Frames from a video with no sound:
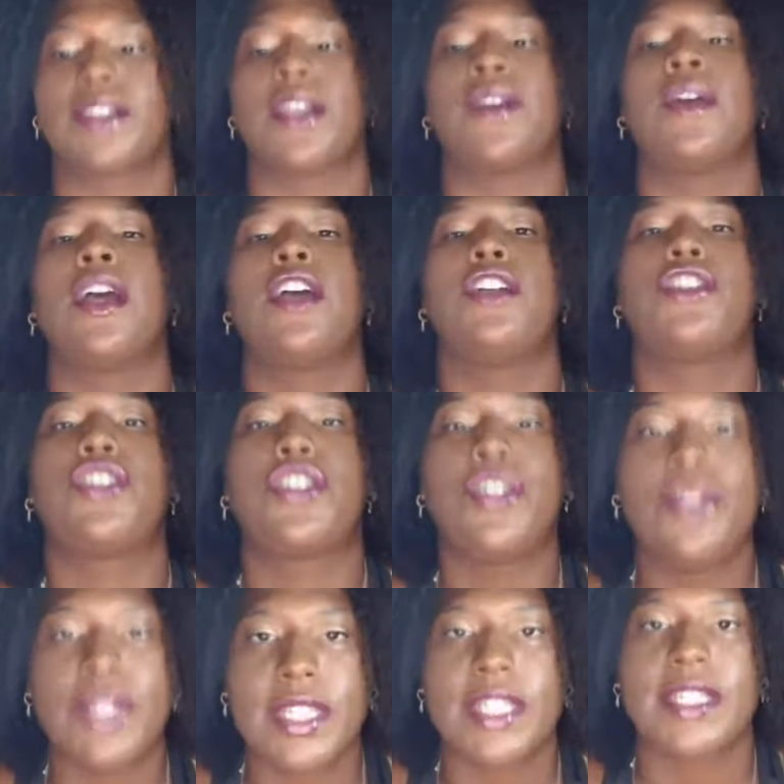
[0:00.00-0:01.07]
So
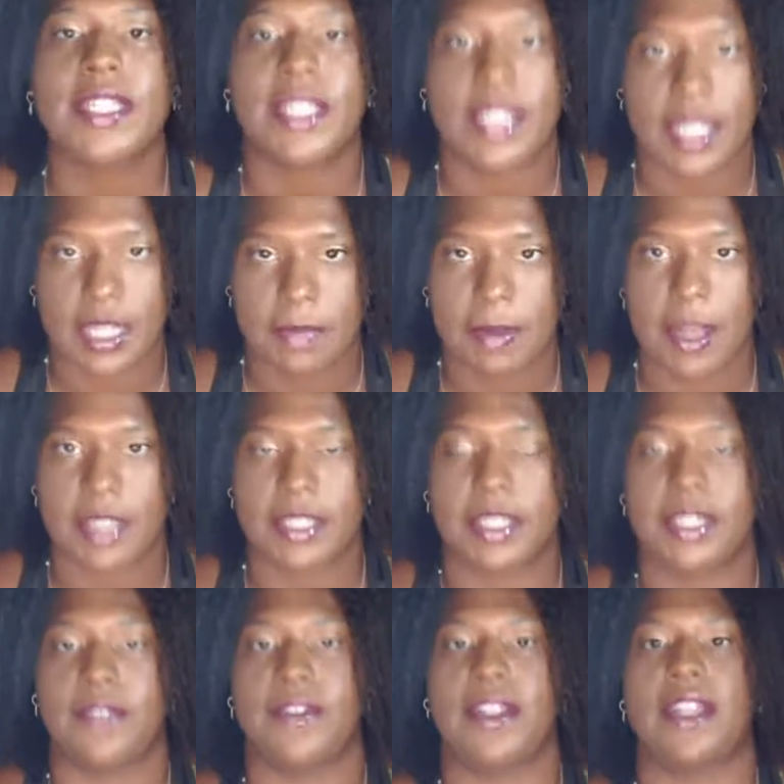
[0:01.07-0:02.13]
choosing to see the
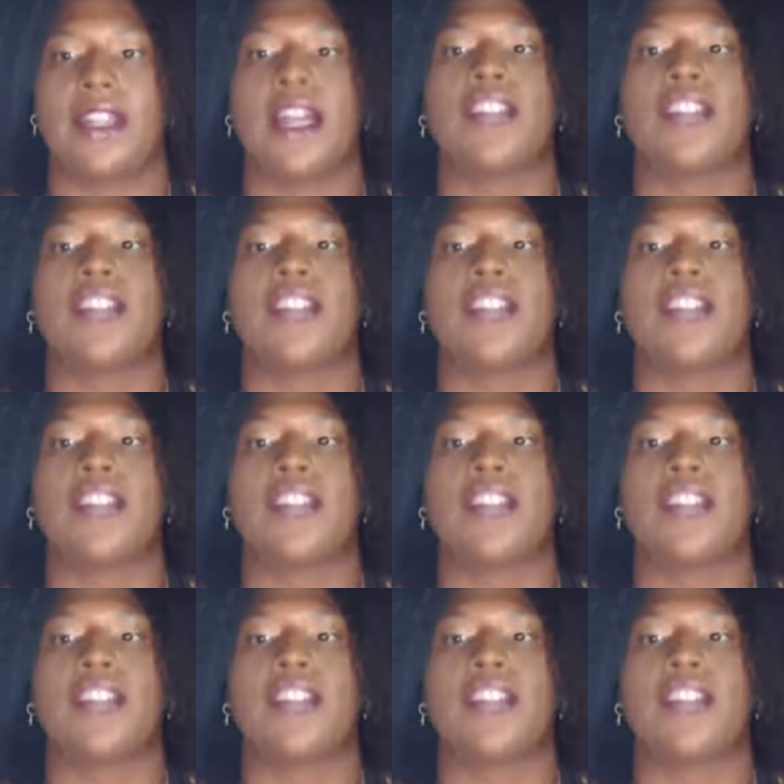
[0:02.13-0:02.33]
positivity,